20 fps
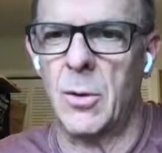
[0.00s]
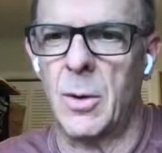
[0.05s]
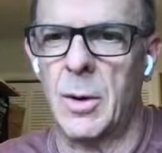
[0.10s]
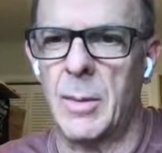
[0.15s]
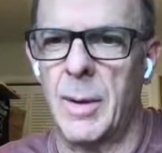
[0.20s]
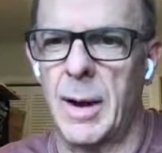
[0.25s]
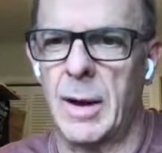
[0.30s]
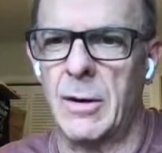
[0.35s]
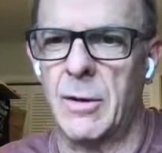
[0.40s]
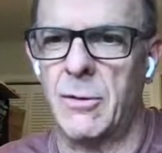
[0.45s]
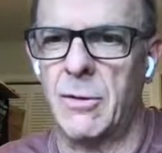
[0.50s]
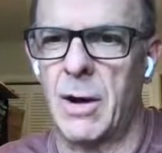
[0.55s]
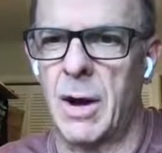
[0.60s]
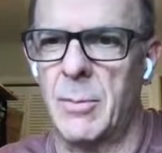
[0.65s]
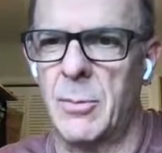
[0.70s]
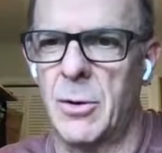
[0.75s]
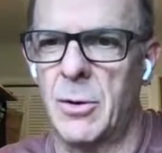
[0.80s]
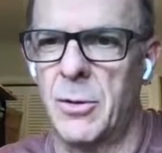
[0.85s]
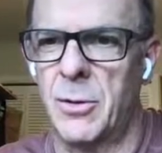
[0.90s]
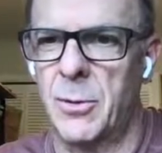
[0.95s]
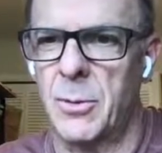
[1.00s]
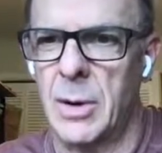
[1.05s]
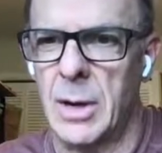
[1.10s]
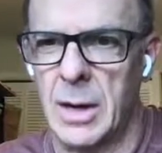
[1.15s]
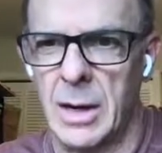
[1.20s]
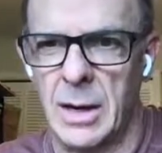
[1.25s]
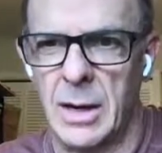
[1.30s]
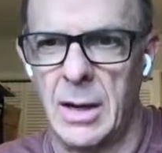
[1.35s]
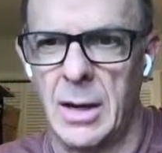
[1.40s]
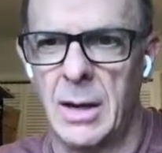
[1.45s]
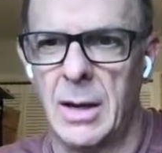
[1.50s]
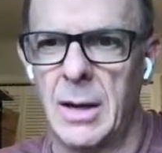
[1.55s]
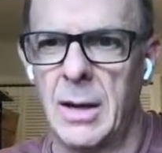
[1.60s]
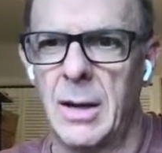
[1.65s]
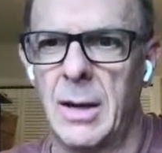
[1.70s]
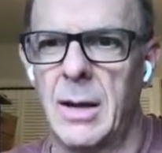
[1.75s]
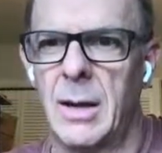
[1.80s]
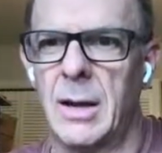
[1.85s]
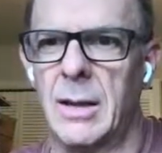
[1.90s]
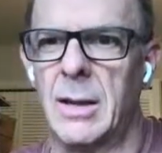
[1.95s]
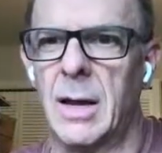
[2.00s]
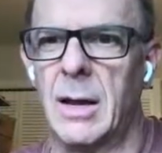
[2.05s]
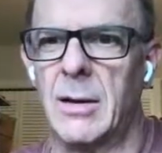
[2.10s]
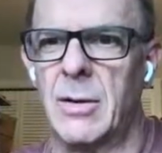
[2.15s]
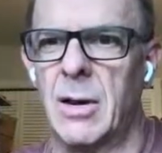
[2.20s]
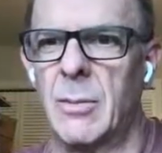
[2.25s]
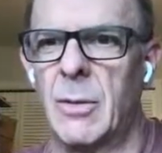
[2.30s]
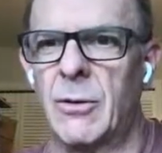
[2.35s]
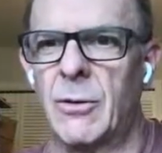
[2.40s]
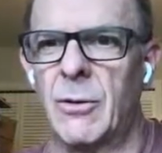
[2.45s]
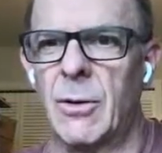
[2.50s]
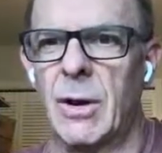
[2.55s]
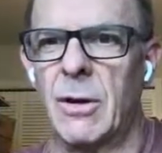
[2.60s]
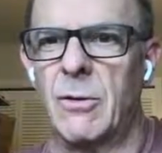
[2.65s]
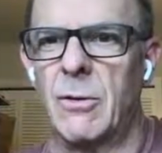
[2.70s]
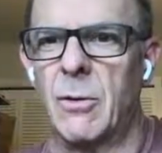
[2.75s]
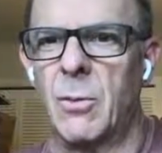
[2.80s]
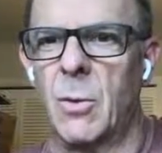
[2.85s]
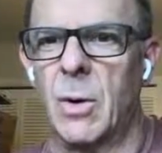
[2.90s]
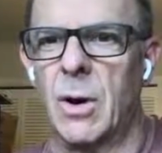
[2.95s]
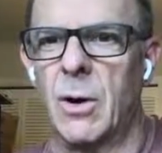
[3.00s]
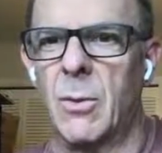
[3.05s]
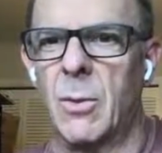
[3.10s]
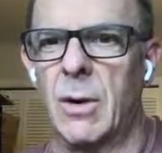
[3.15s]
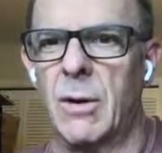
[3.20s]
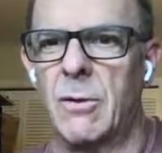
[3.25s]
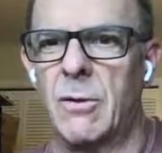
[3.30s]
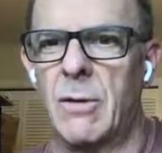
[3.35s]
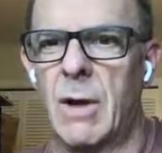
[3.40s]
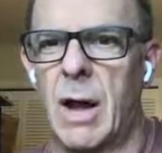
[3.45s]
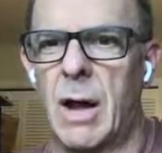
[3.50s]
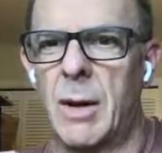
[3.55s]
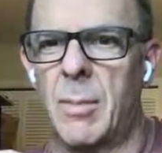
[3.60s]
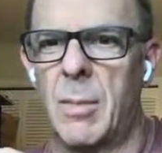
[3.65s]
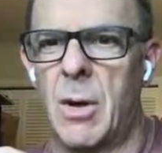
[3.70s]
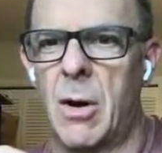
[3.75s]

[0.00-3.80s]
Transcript: all the way back to chapter 3 and that demonstration where we shot a